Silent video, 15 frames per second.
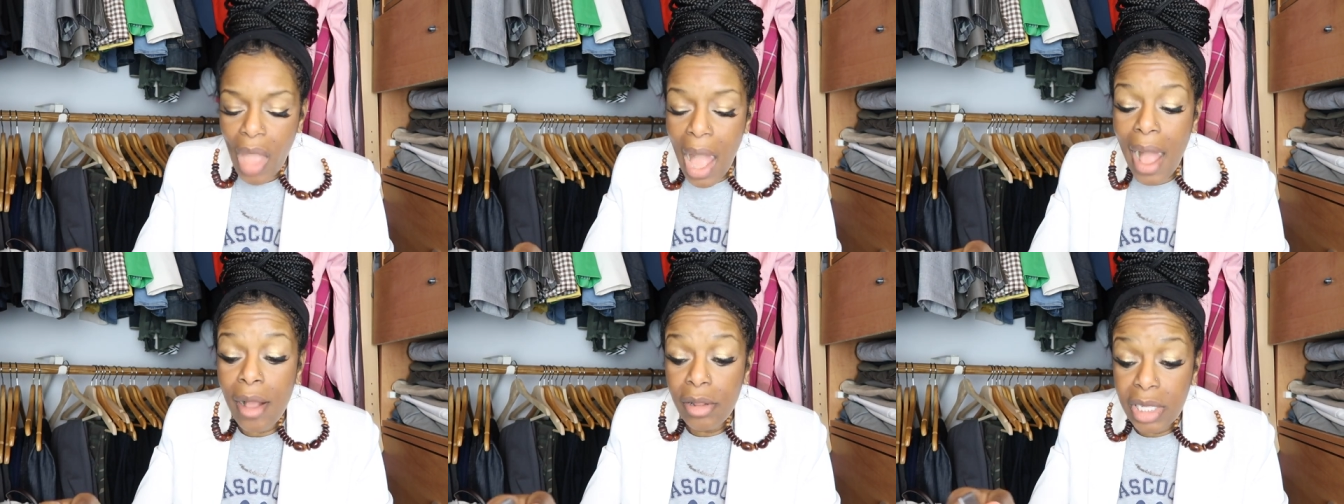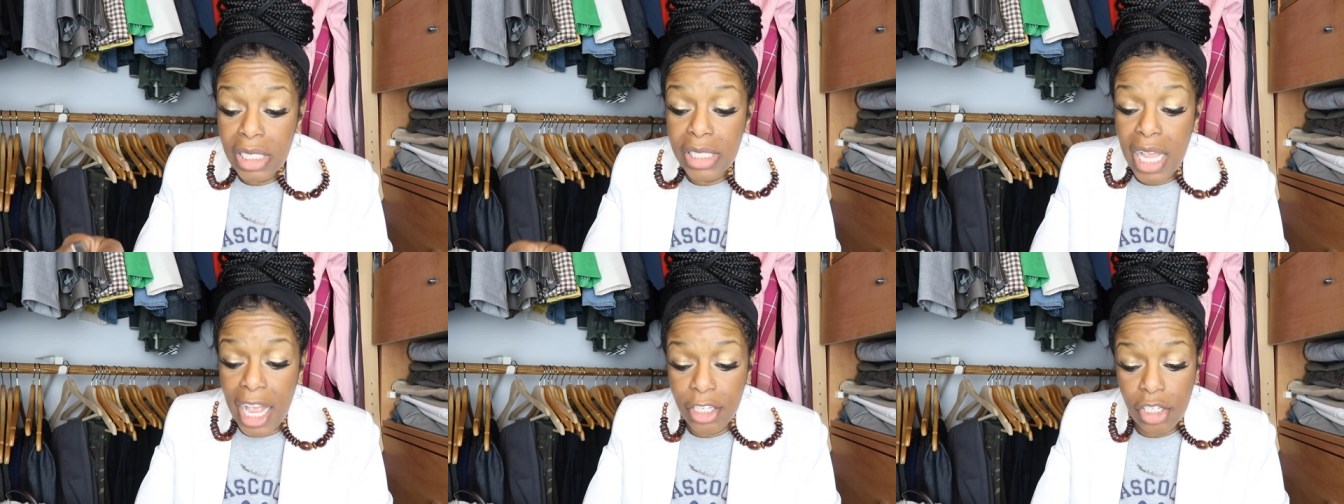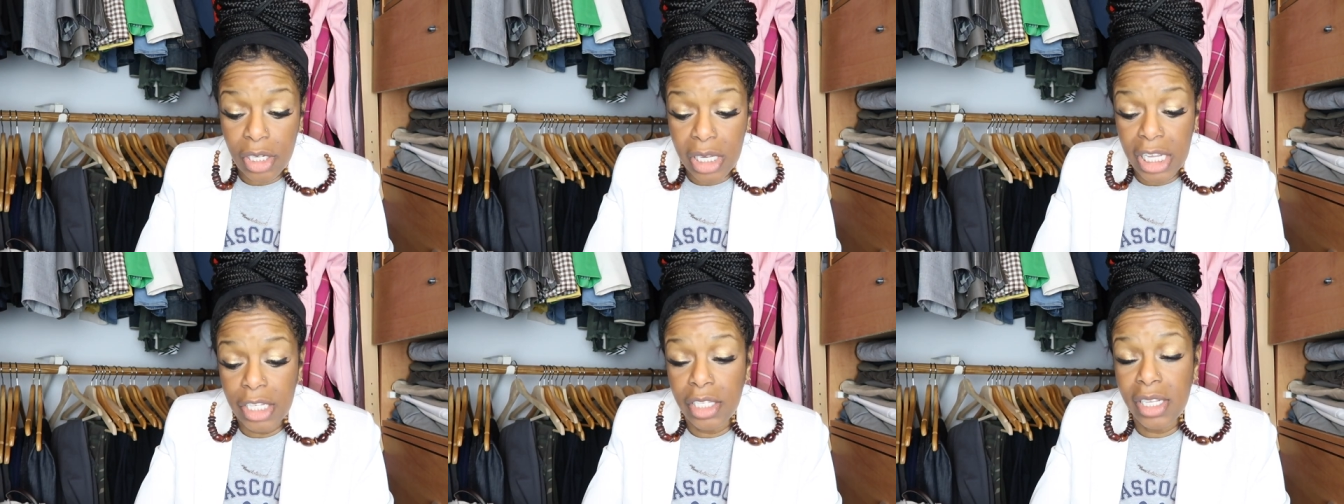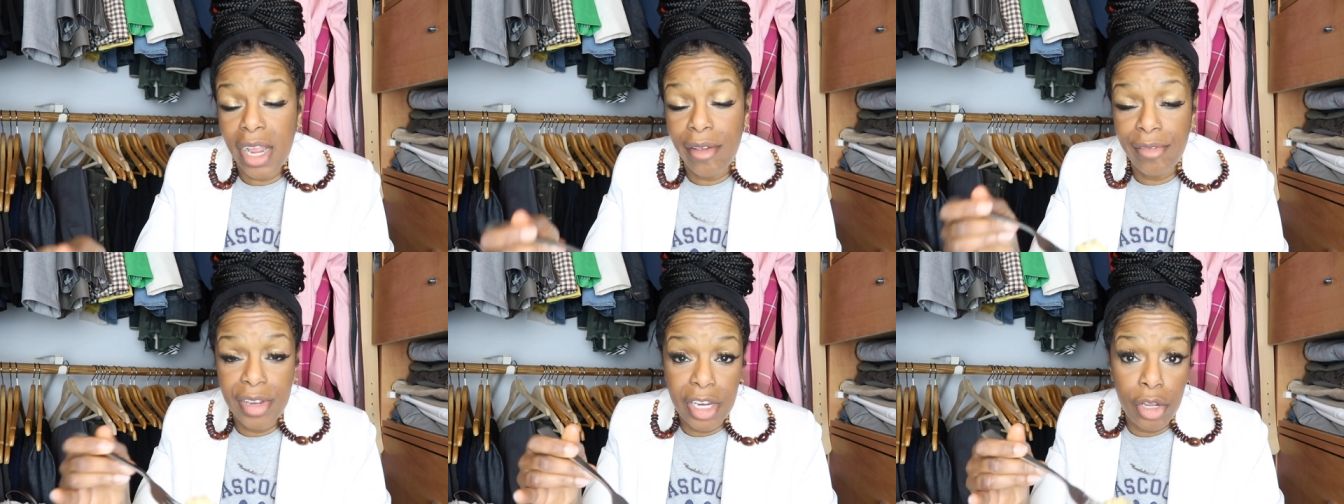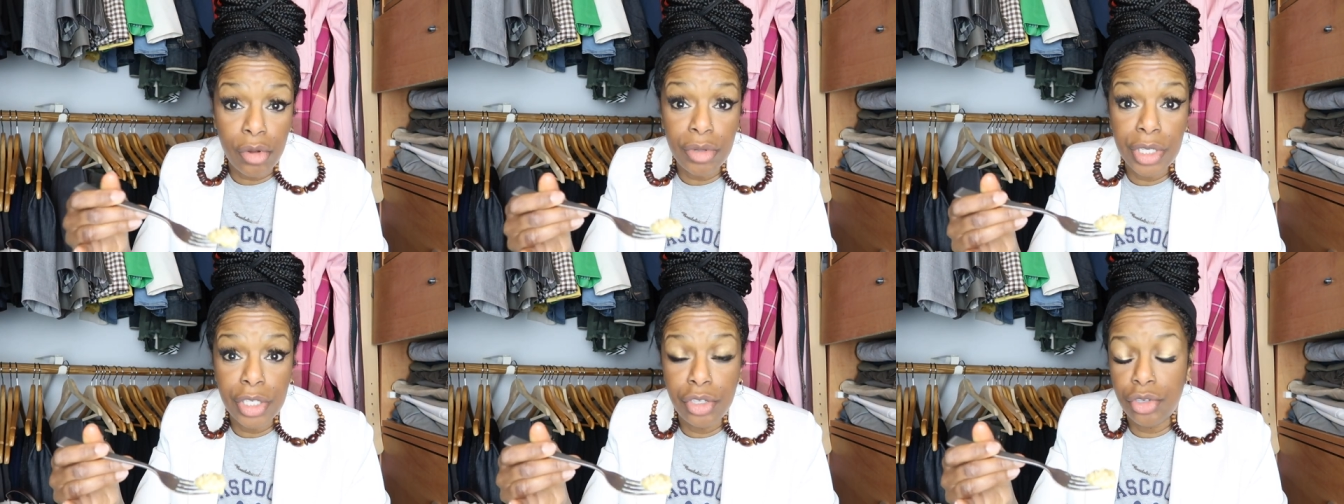I'll attach a link to that
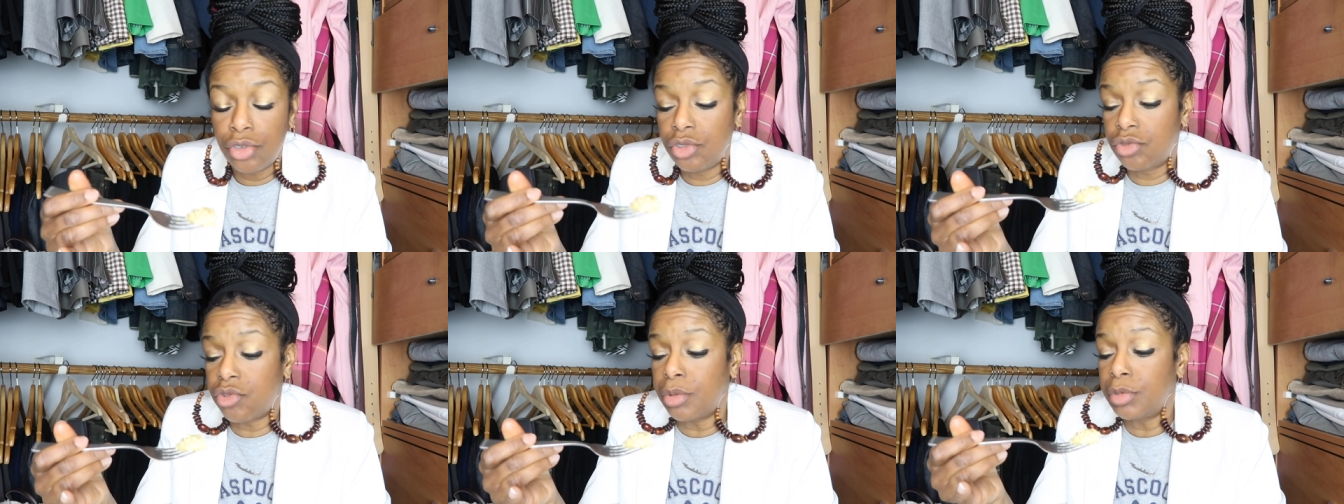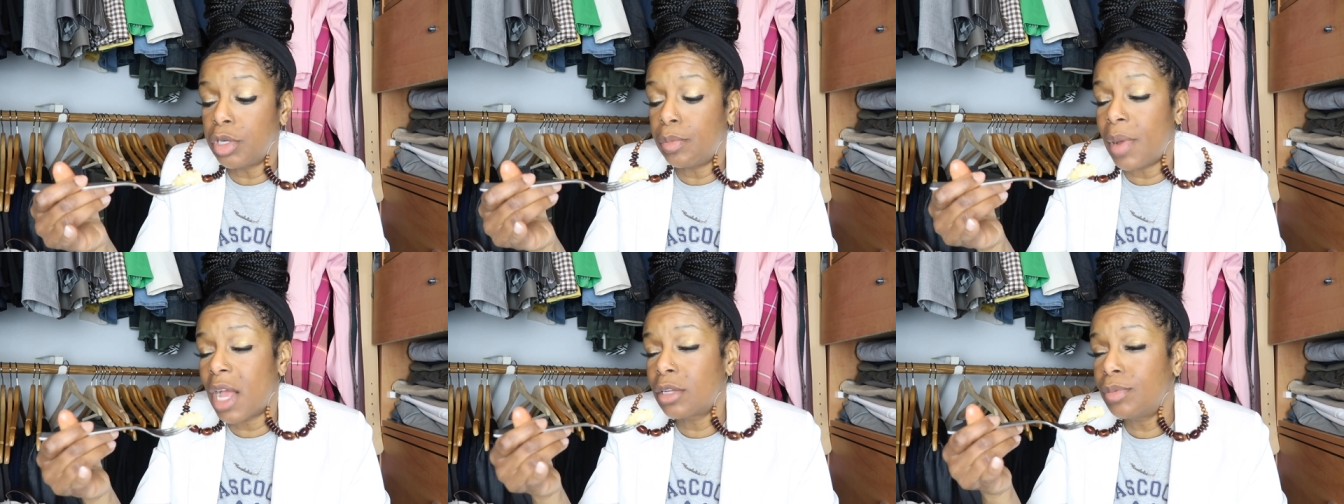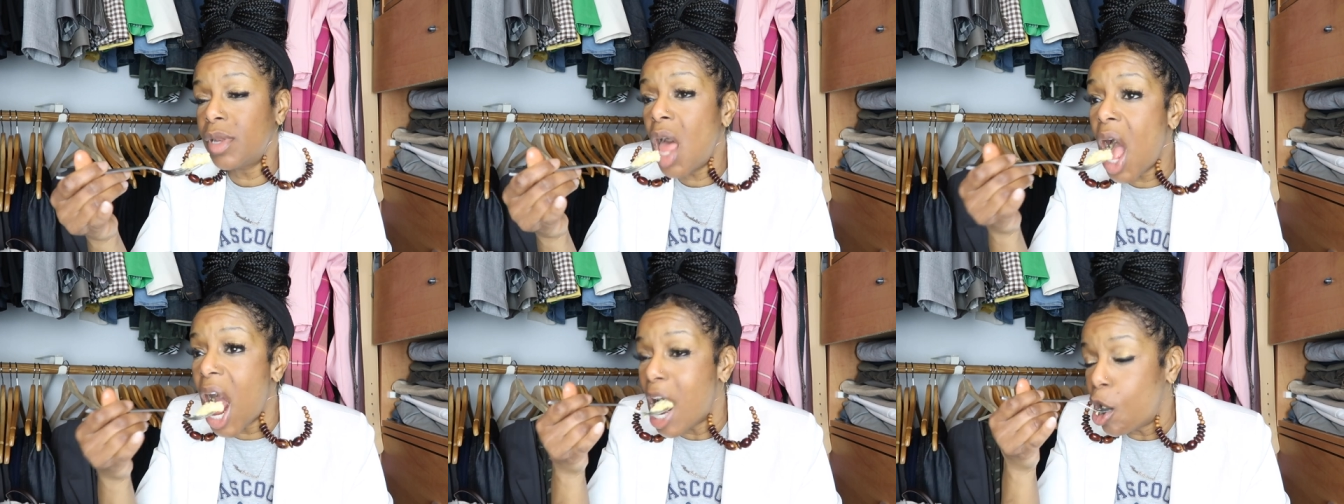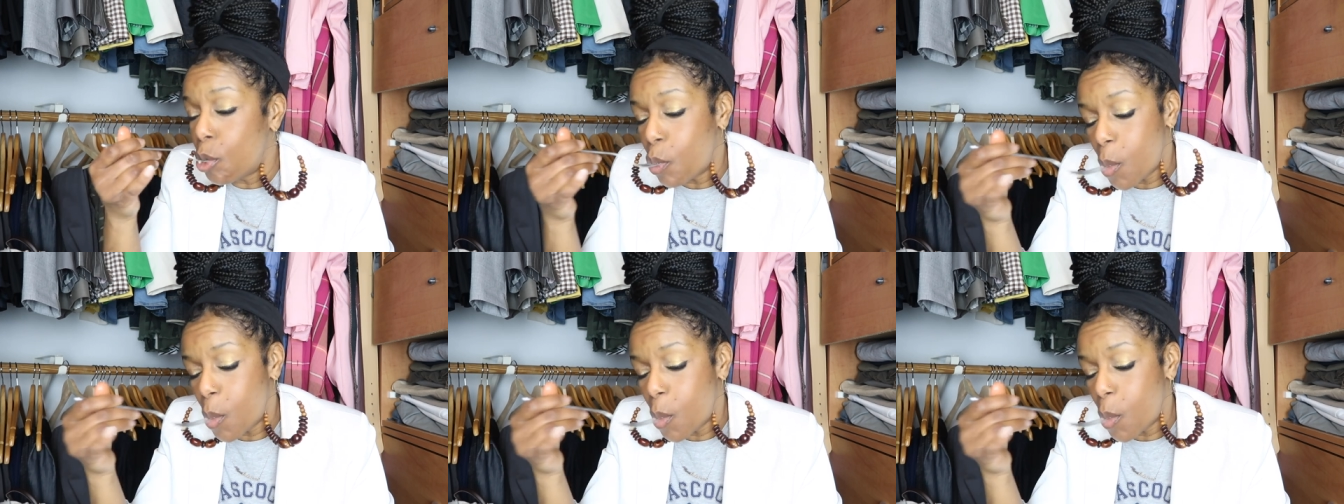video in the description box below.